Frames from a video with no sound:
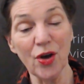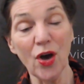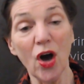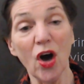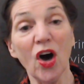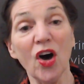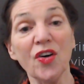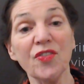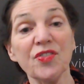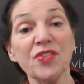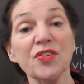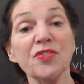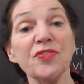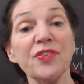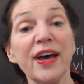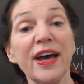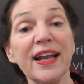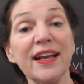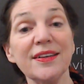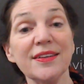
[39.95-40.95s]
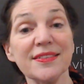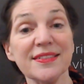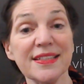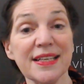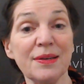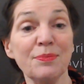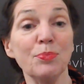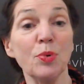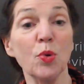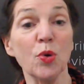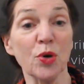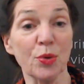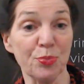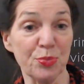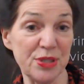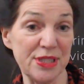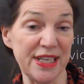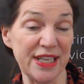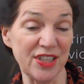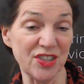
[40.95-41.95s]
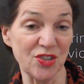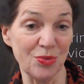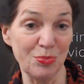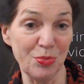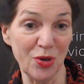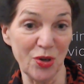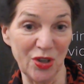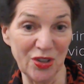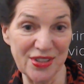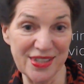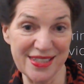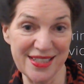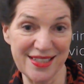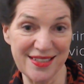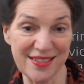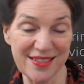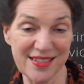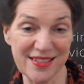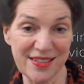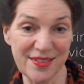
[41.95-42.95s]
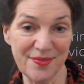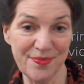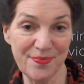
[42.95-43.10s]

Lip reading: over the failures in border protection policies.